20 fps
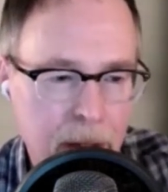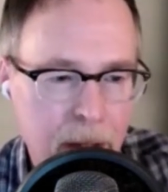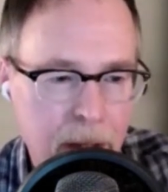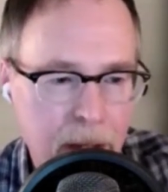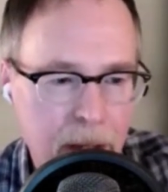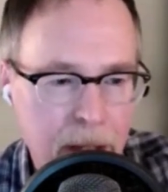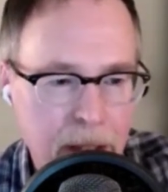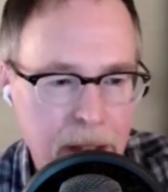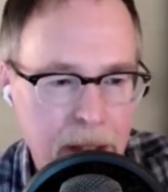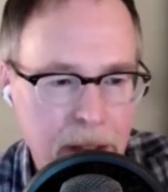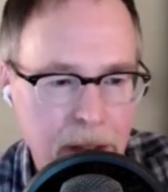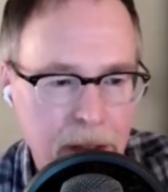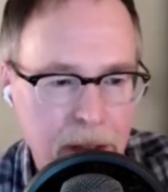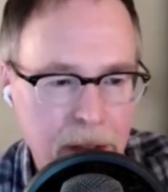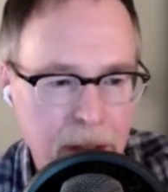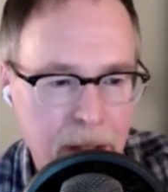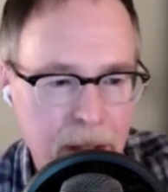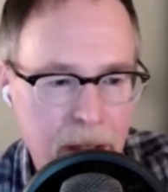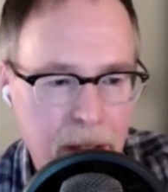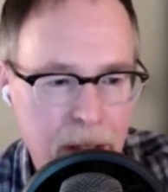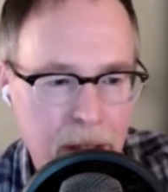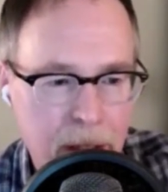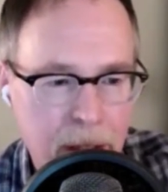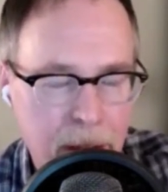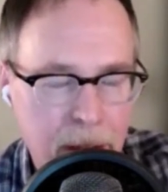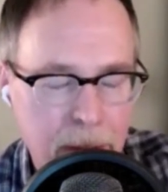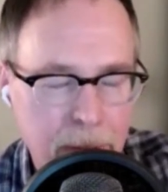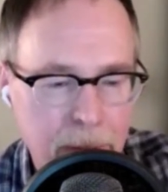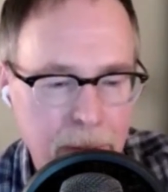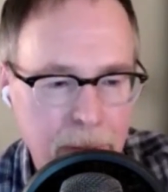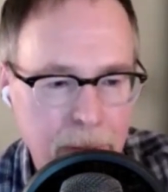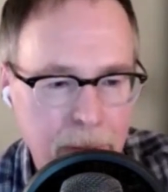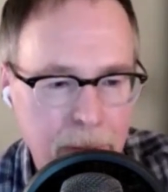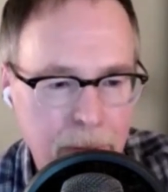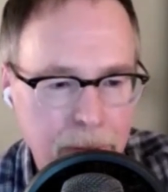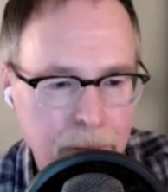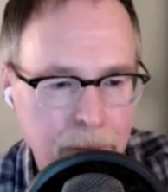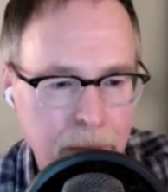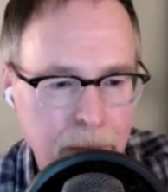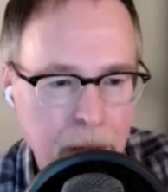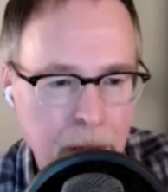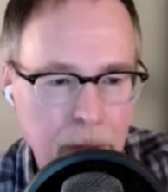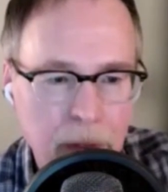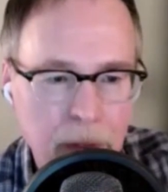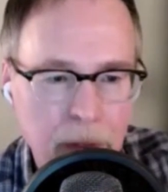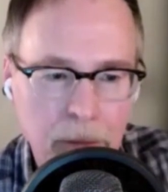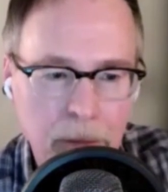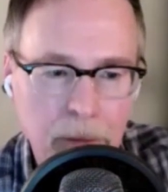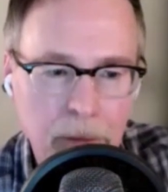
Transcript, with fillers: And, um, but